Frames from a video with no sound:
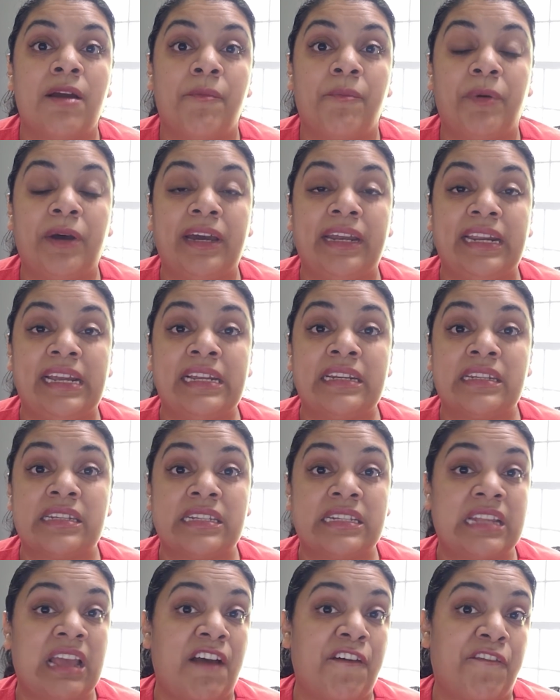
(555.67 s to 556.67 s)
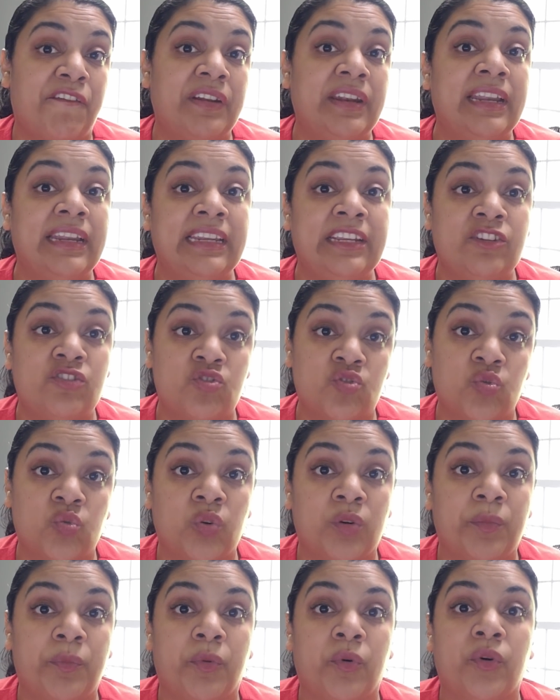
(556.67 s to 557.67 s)
But it's definitely
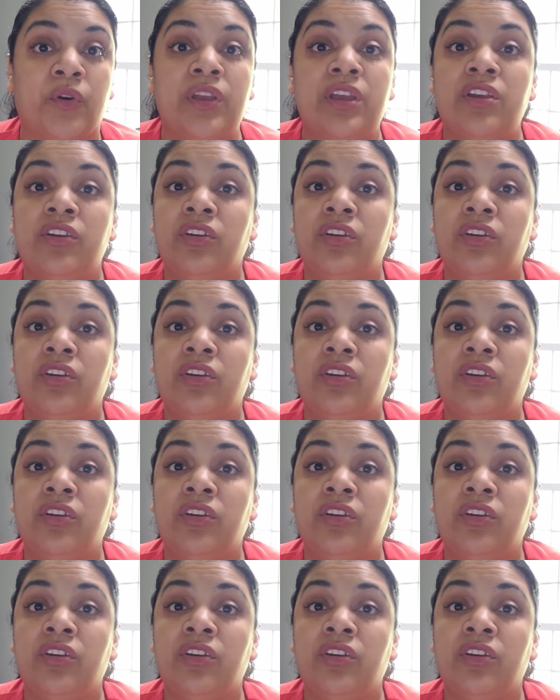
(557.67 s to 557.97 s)
doable.